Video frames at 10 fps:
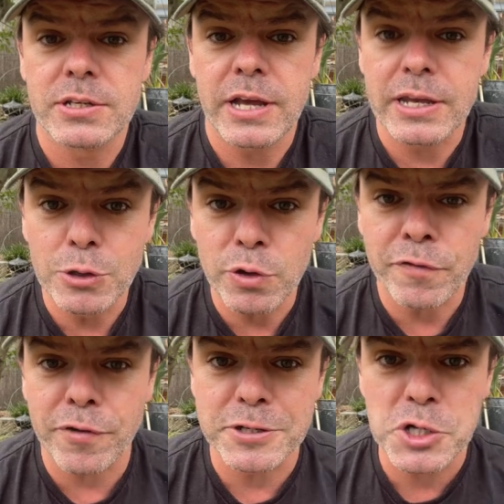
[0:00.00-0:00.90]
and you're looking
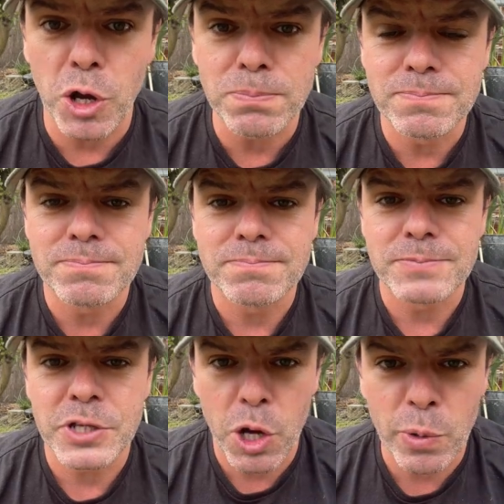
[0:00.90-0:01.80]
for a job,
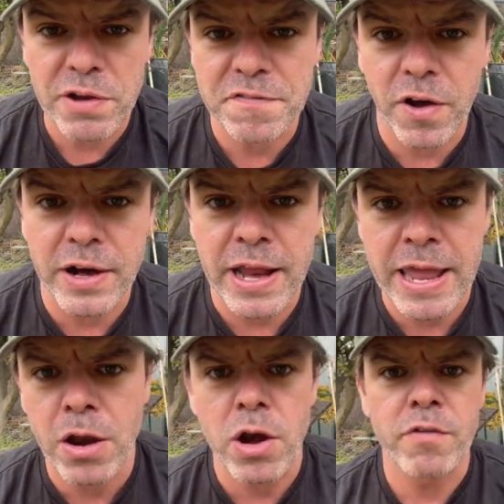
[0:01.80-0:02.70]
you know where to find it.
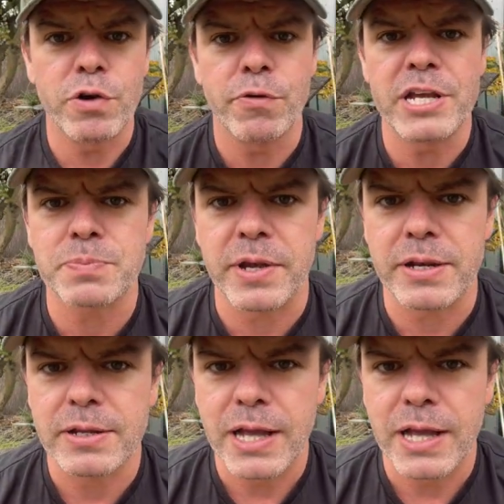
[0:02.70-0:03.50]
Head on over to ResMed.